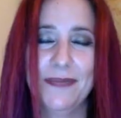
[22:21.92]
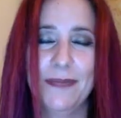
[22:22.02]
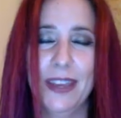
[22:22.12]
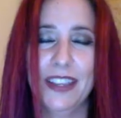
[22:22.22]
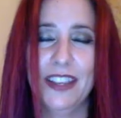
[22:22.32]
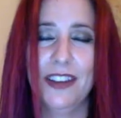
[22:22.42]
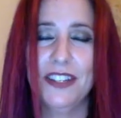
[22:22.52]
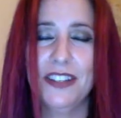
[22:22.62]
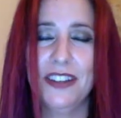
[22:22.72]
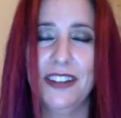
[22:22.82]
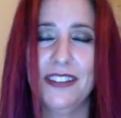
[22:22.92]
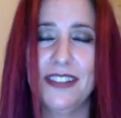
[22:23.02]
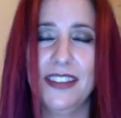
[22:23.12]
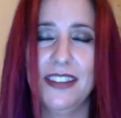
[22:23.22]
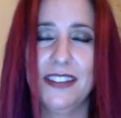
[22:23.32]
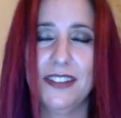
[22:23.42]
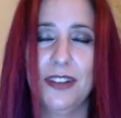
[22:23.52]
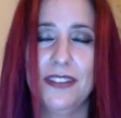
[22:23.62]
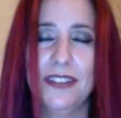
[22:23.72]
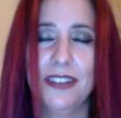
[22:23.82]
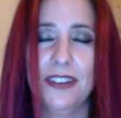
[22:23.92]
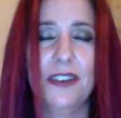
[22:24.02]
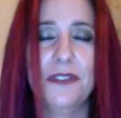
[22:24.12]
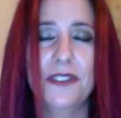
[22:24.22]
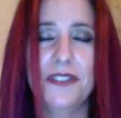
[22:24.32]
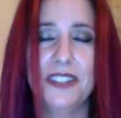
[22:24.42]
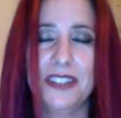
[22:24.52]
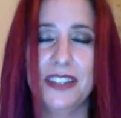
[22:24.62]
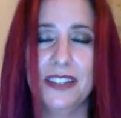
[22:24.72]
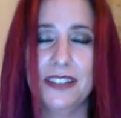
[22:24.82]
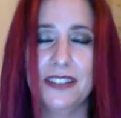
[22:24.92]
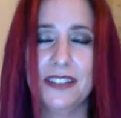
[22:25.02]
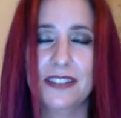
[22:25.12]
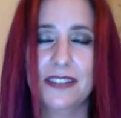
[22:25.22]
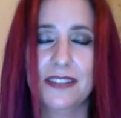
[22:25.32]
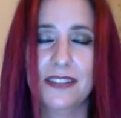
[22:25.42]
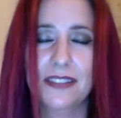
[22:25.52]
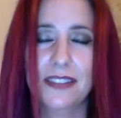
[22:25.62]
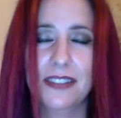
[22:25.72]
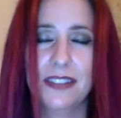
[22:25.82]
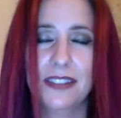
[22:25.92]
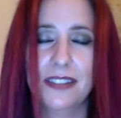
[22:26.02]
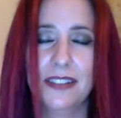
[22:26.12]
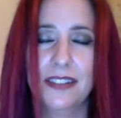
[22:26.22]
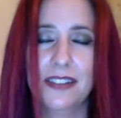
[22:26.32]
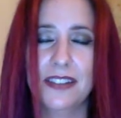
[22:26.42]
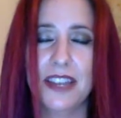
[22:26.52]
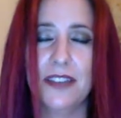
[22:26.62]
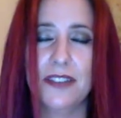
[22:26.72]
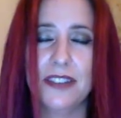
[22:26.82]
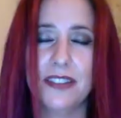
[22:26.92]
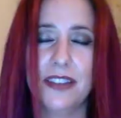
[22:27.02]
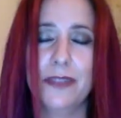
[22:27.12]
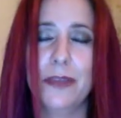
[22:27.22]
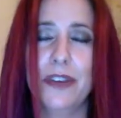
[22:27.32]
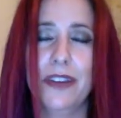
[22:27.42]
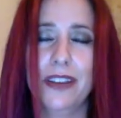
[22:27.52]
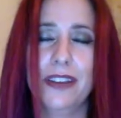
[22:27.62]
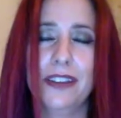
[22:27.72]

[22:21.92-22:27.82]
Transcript: Back here to the United States, crossing all 50 states, down to South America.